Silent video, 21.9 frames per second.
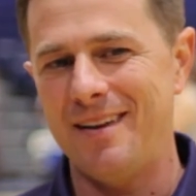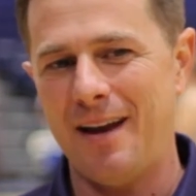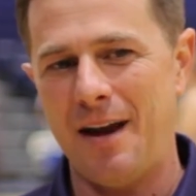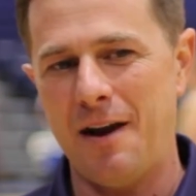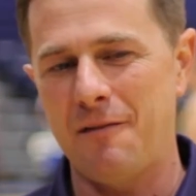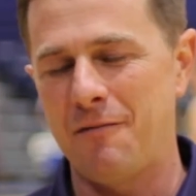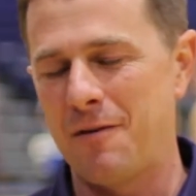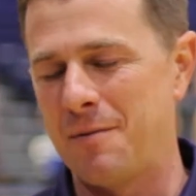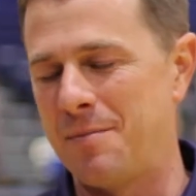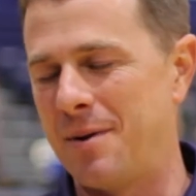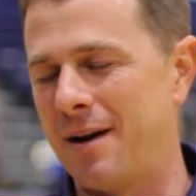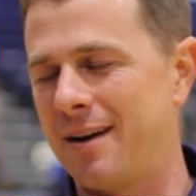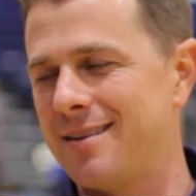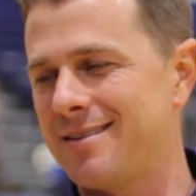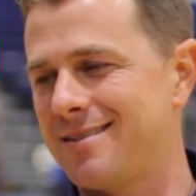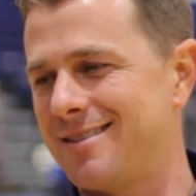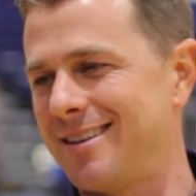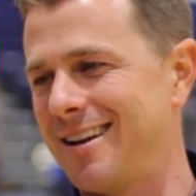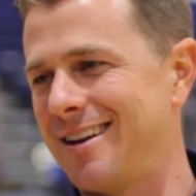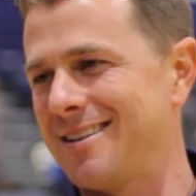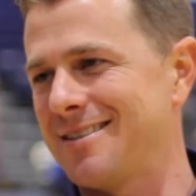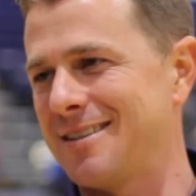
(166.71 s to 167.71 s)
Everybody
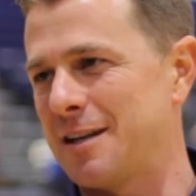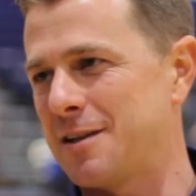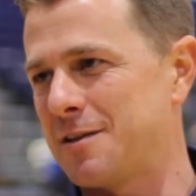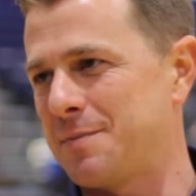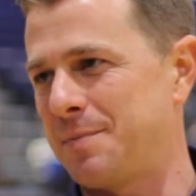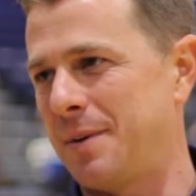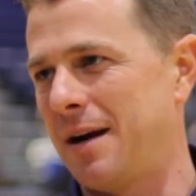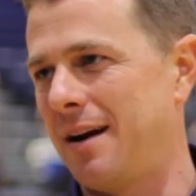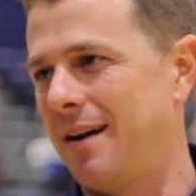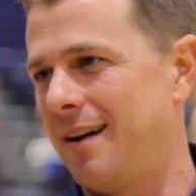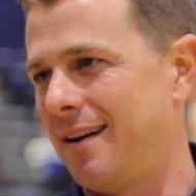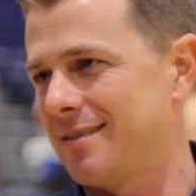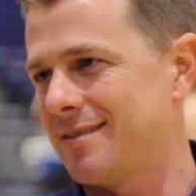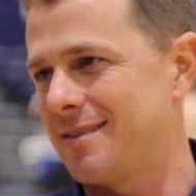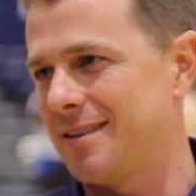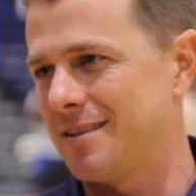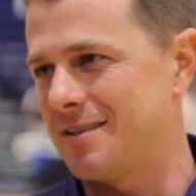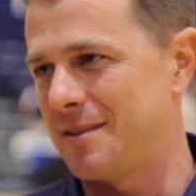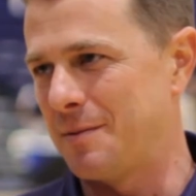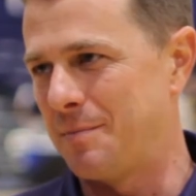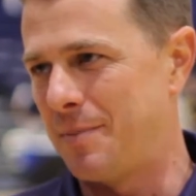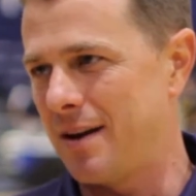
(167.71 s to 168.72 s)
says experience
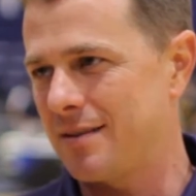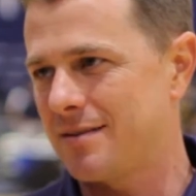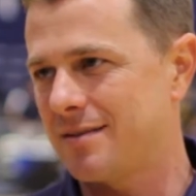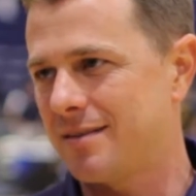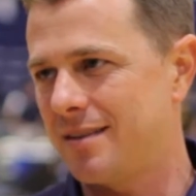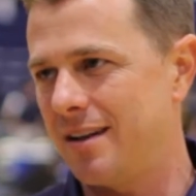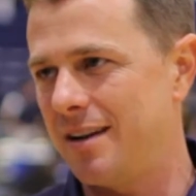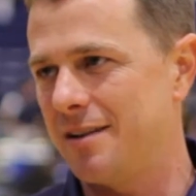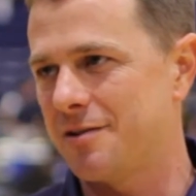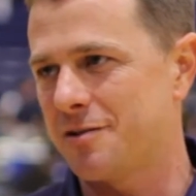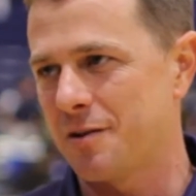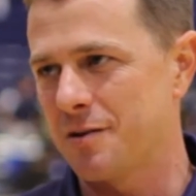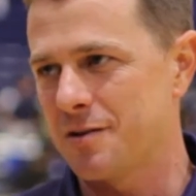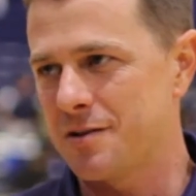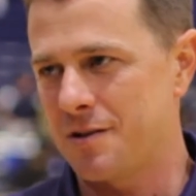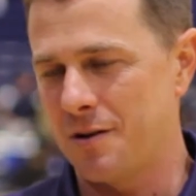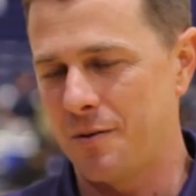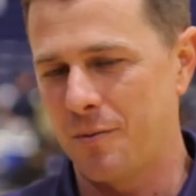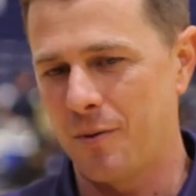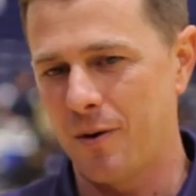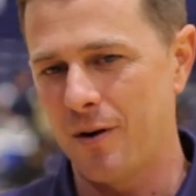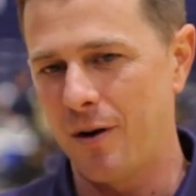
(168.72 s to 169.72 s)
is the best teacher,
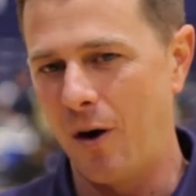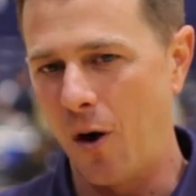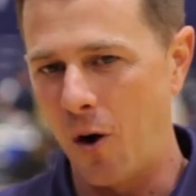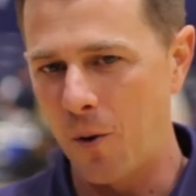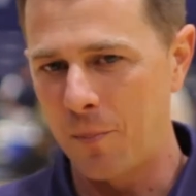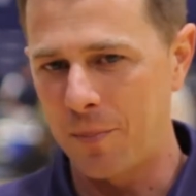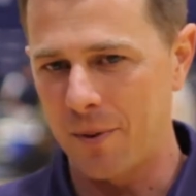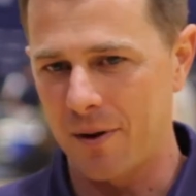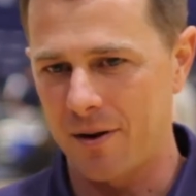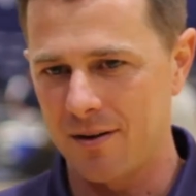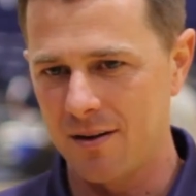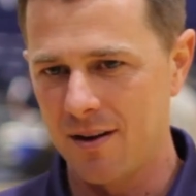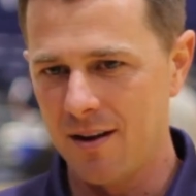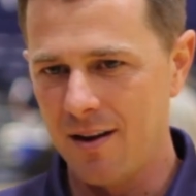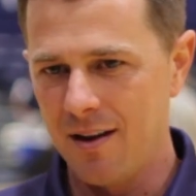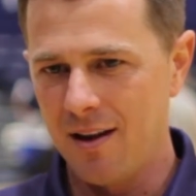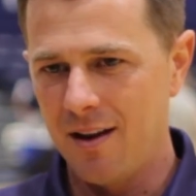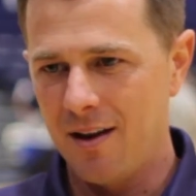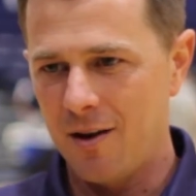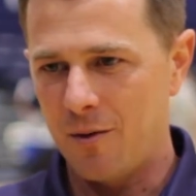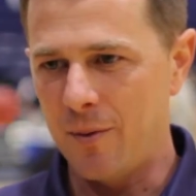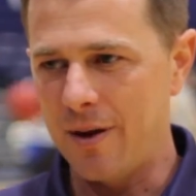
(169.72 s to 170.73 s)
so we're hoping
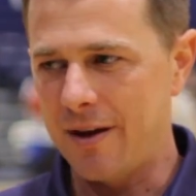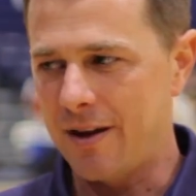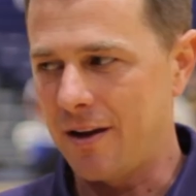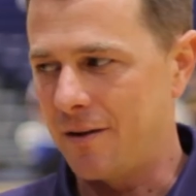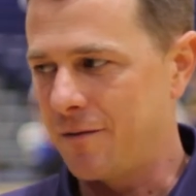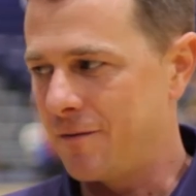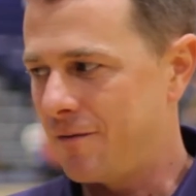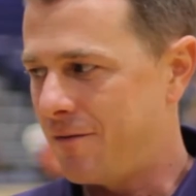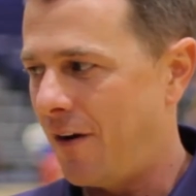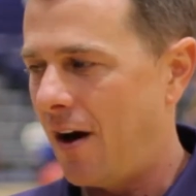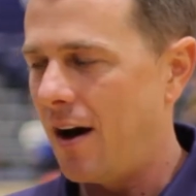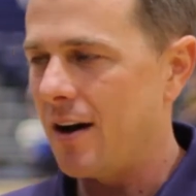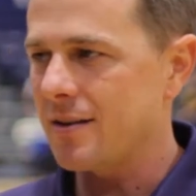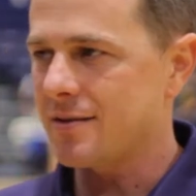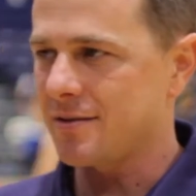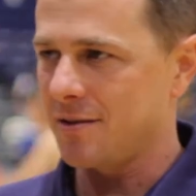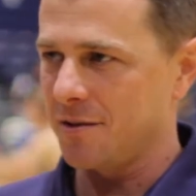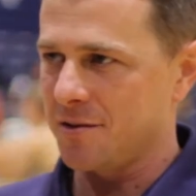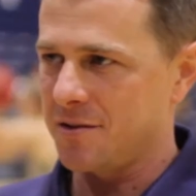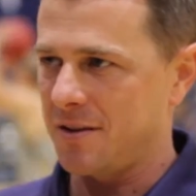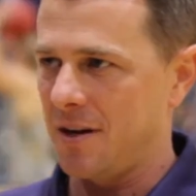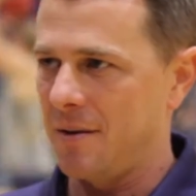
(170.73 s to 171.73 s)
we can
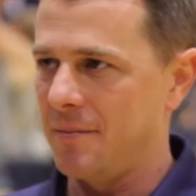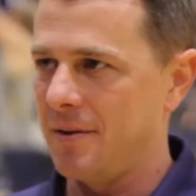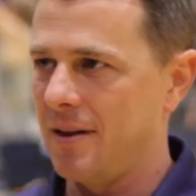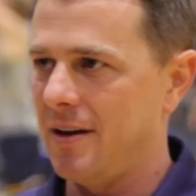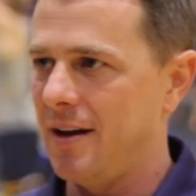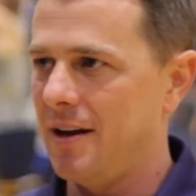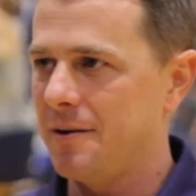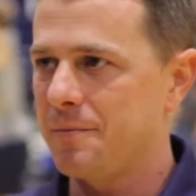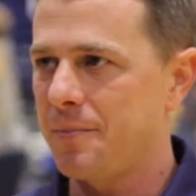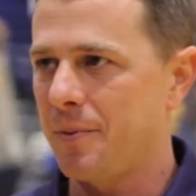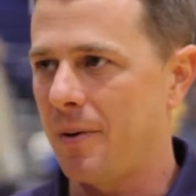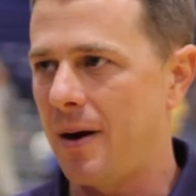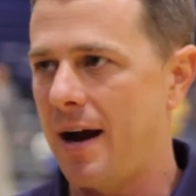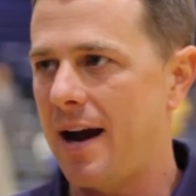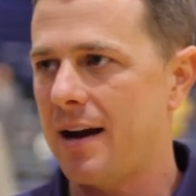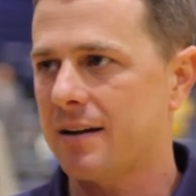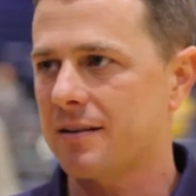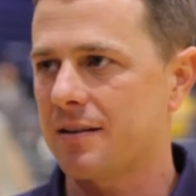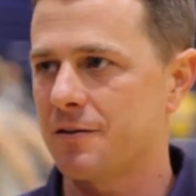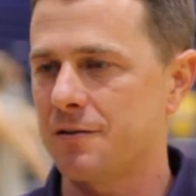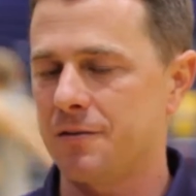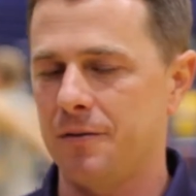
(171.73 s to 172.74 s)
foster some of that in
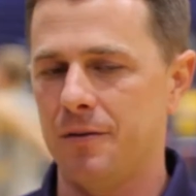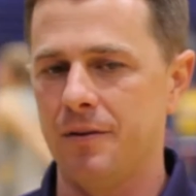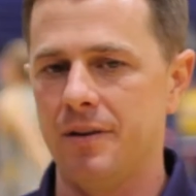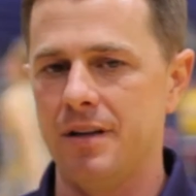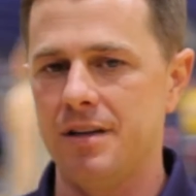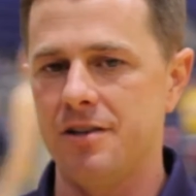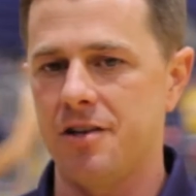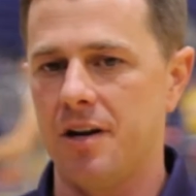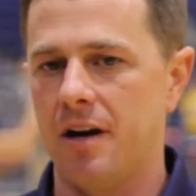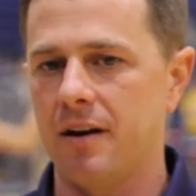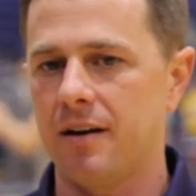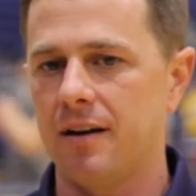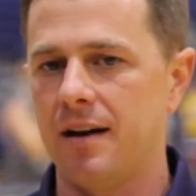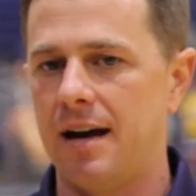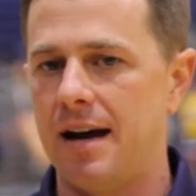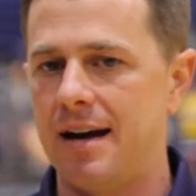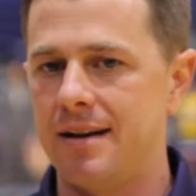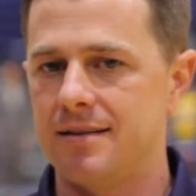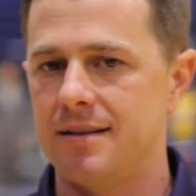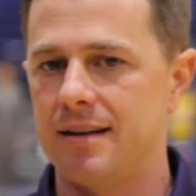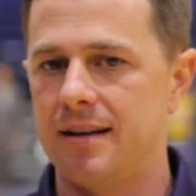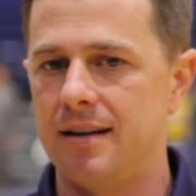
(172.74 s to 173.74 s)
practice for these young
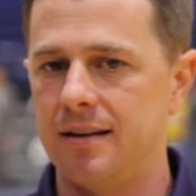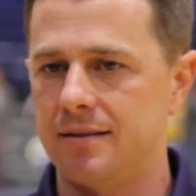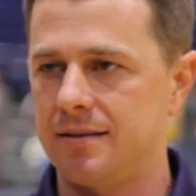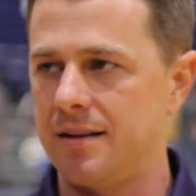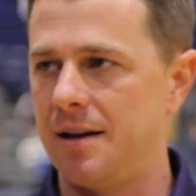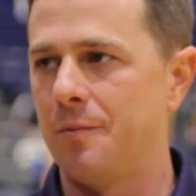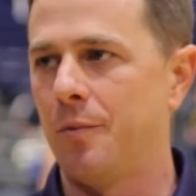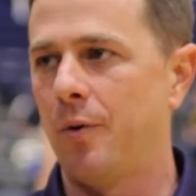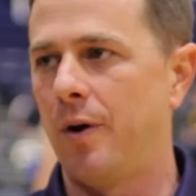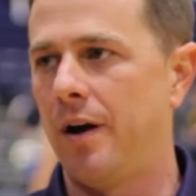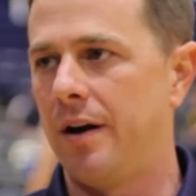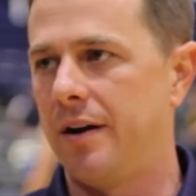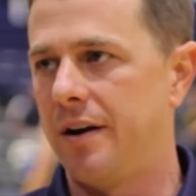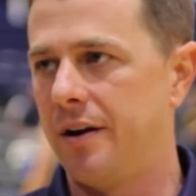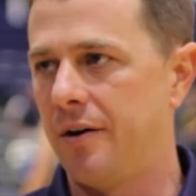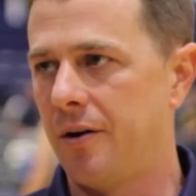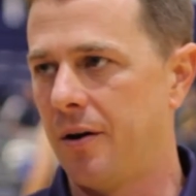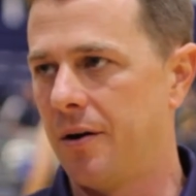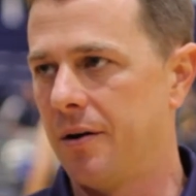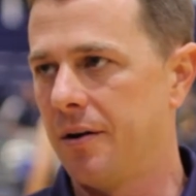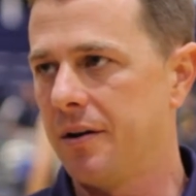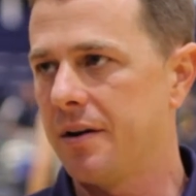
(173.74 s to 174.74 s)
guys to get them ready
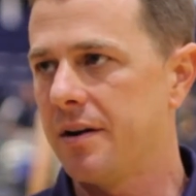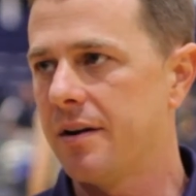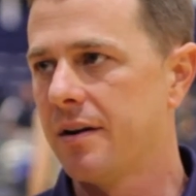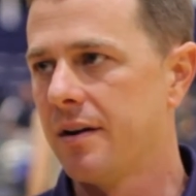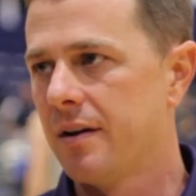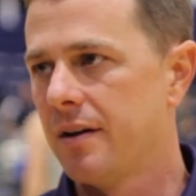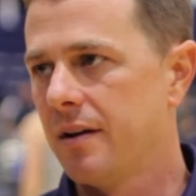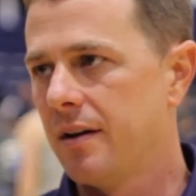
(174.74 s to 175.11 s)
early.